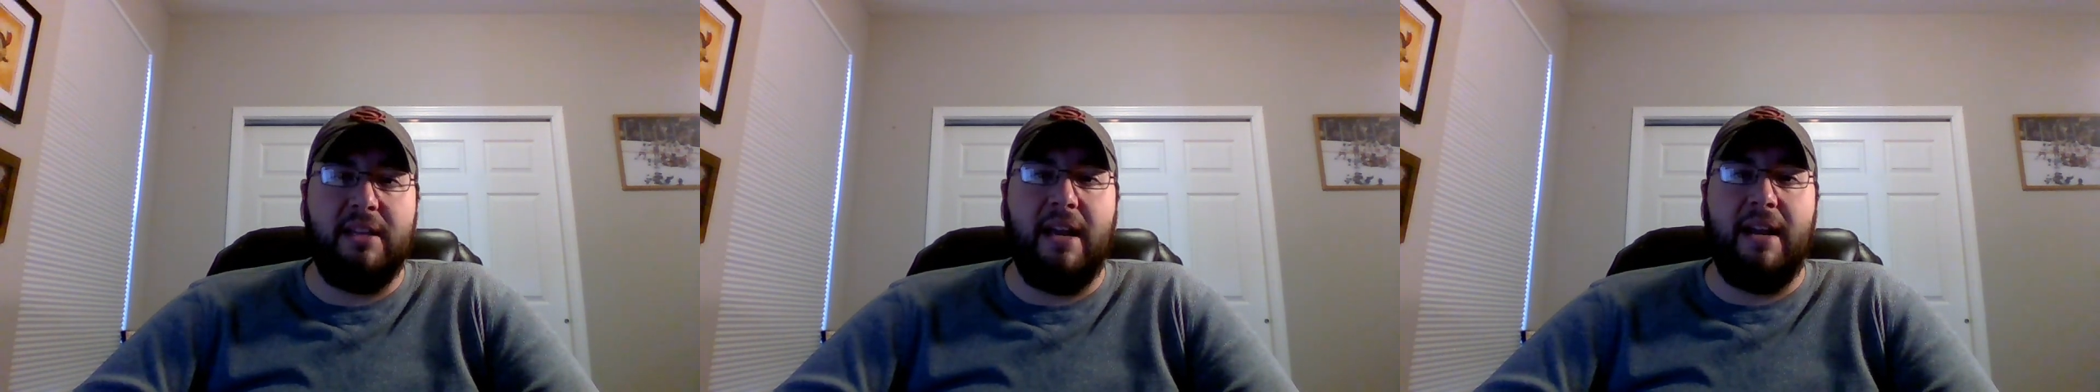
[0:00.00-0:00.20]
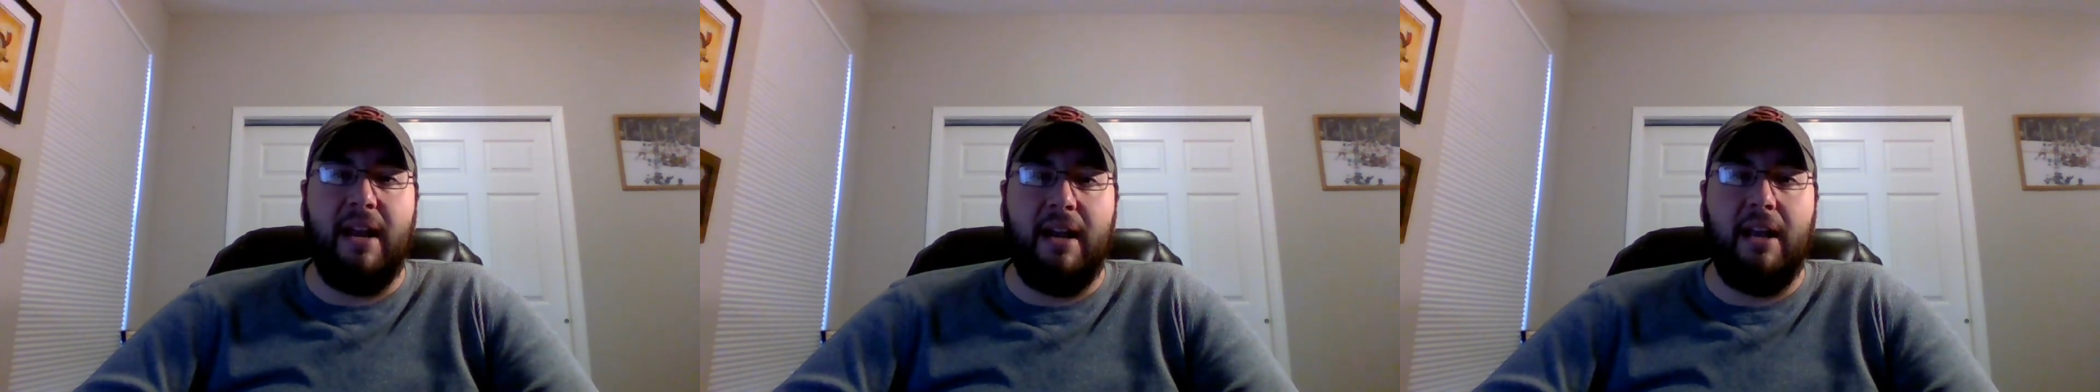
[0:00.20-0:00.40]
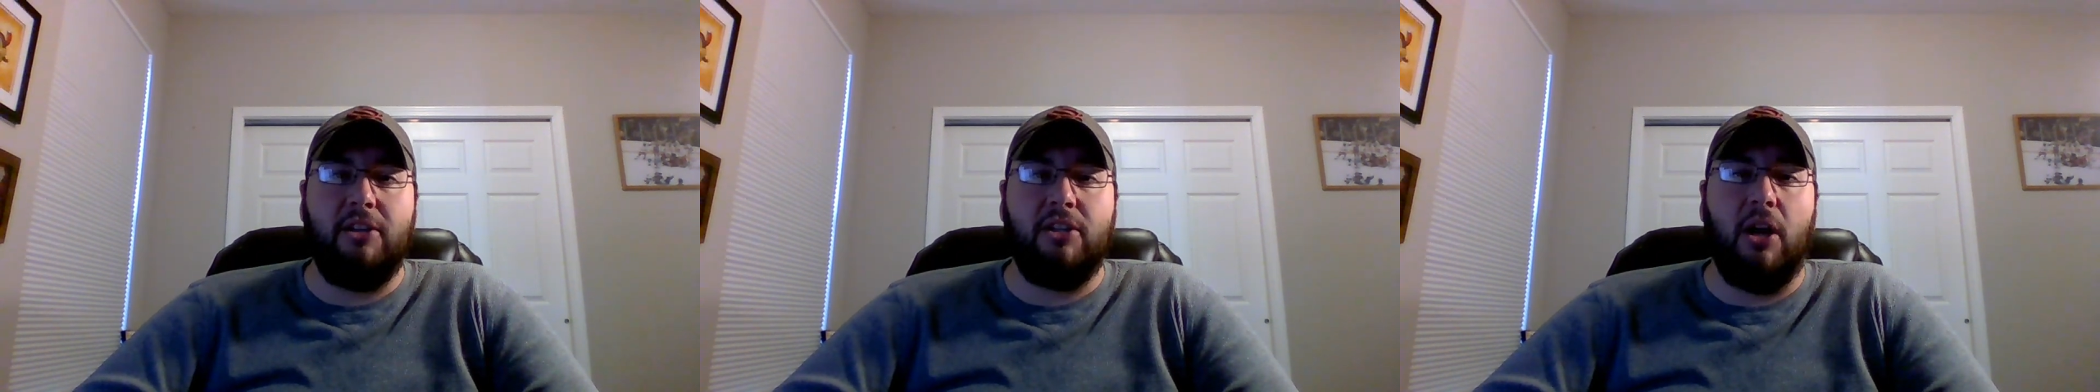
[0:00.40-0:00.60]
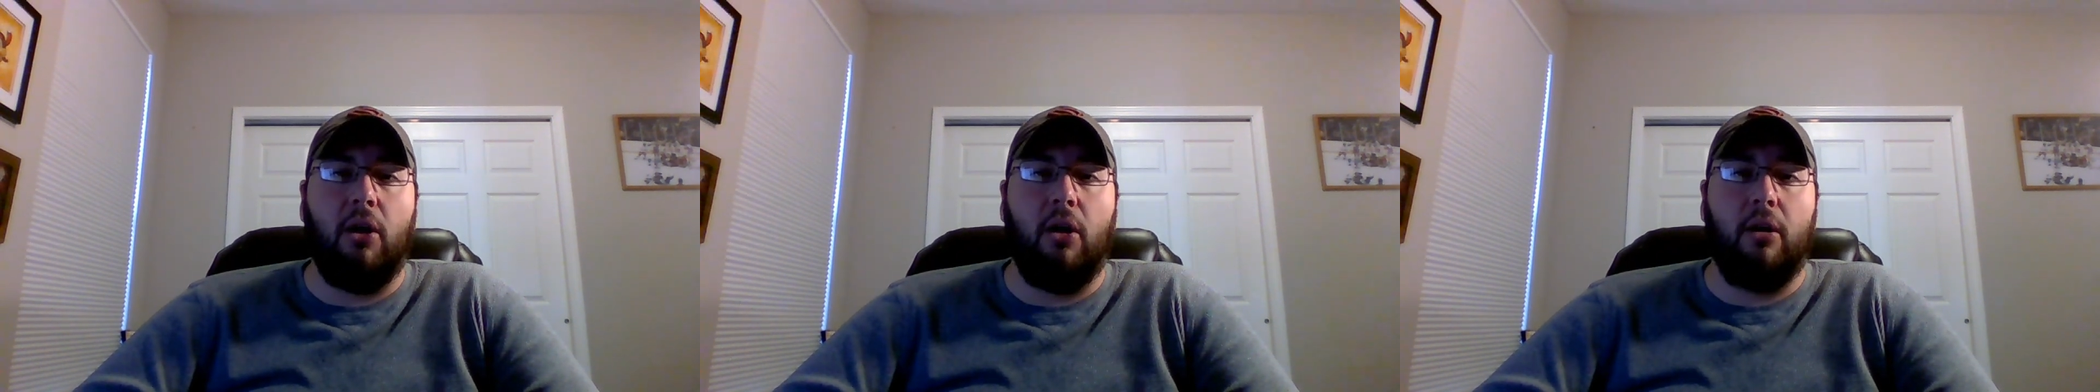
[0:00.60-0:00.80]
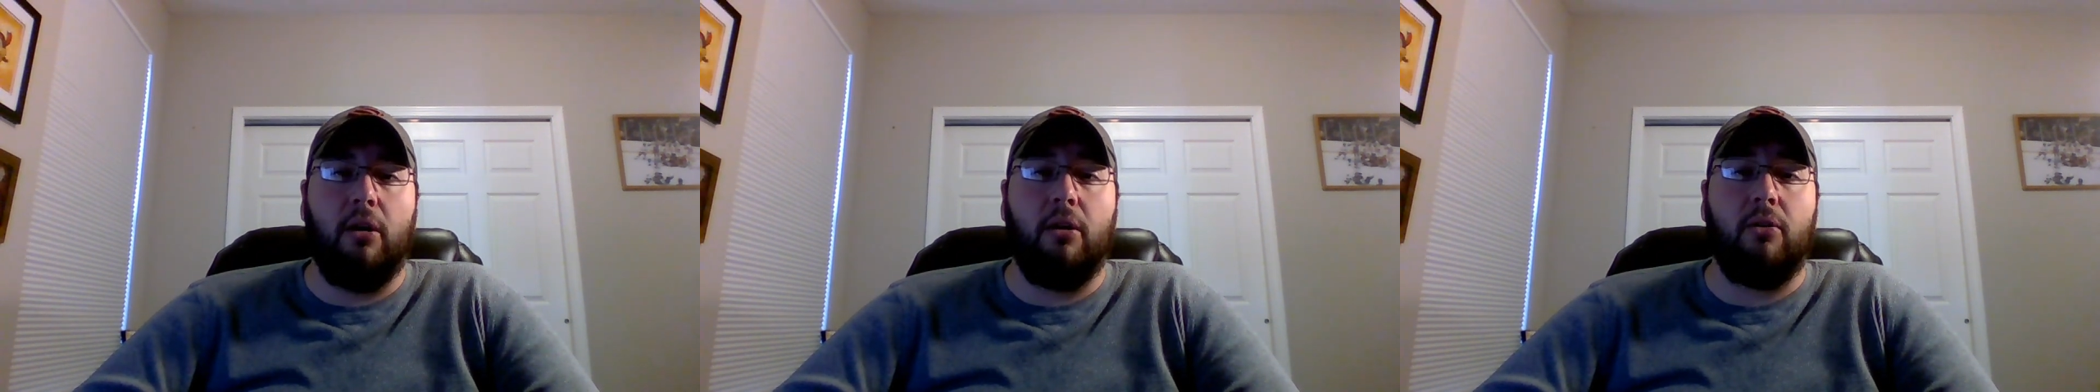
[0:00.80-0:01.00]
that NHL
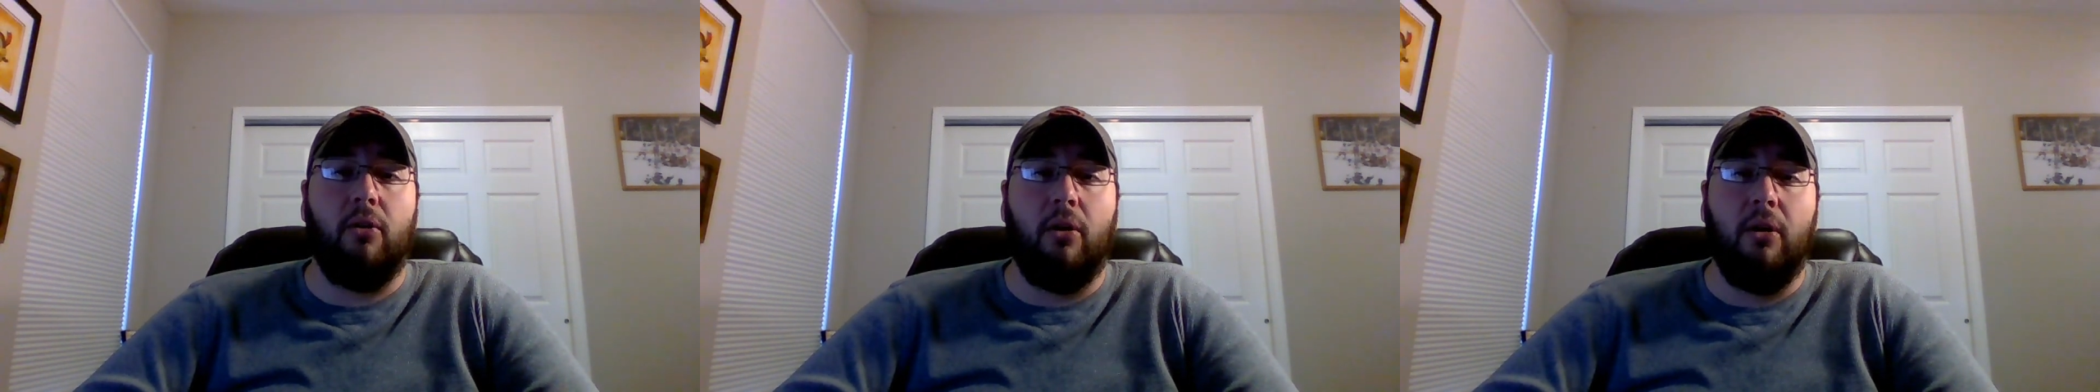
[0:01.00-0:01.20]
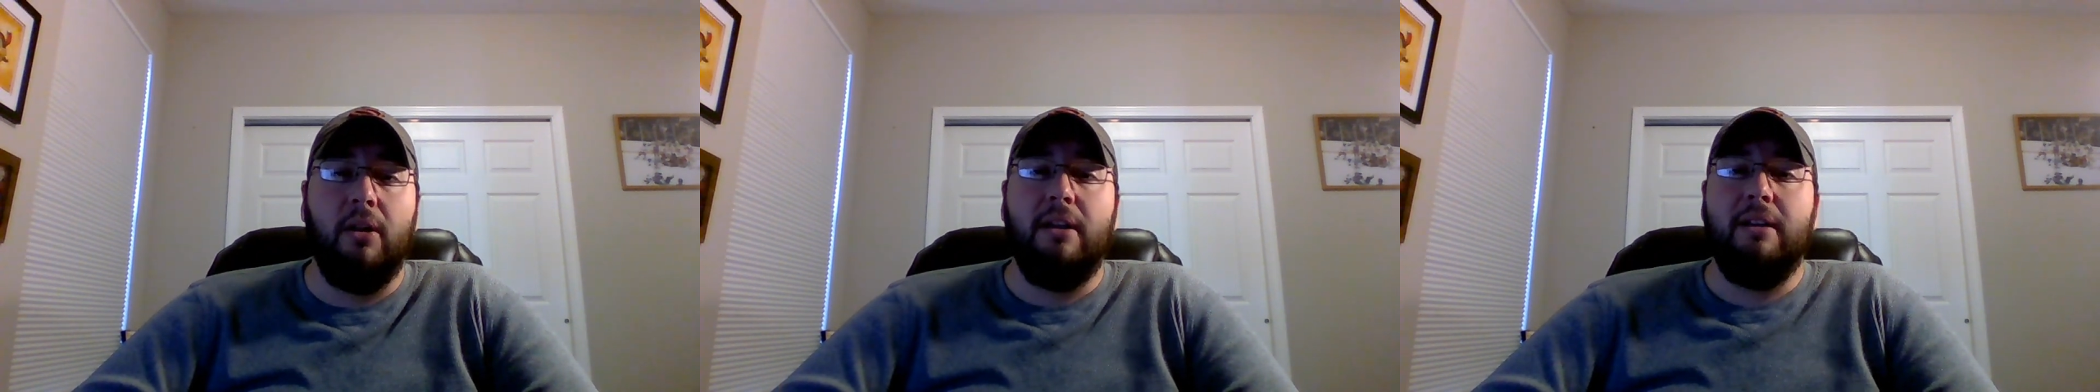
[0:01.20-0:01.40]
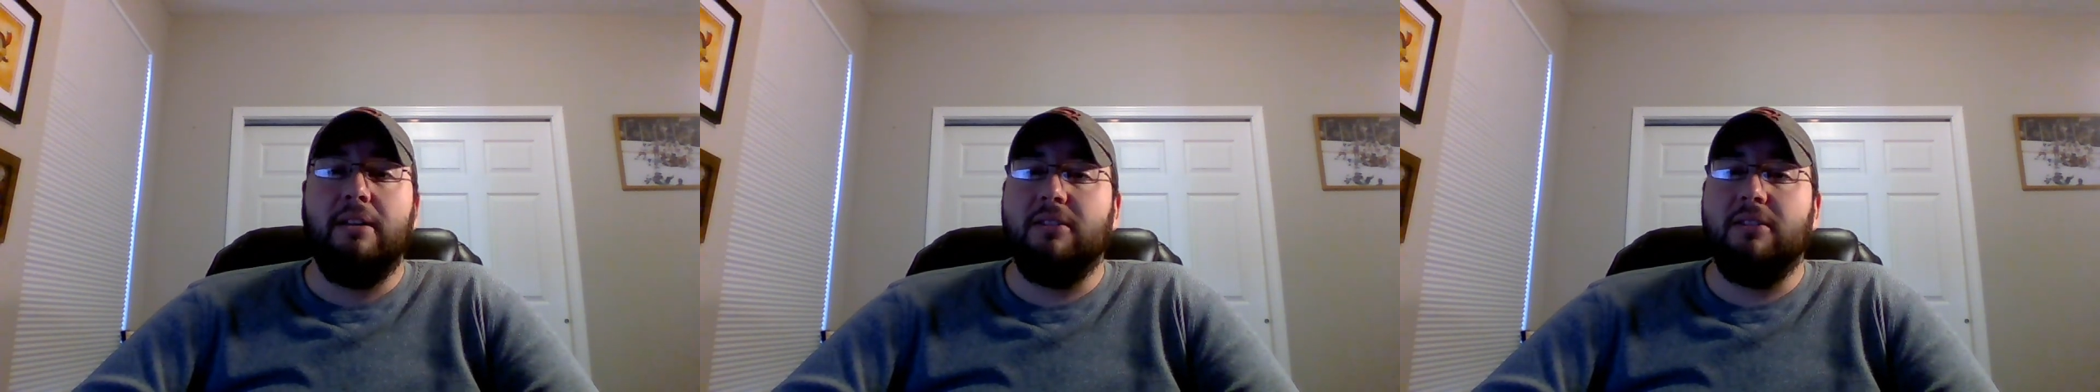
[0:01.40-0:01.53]
article.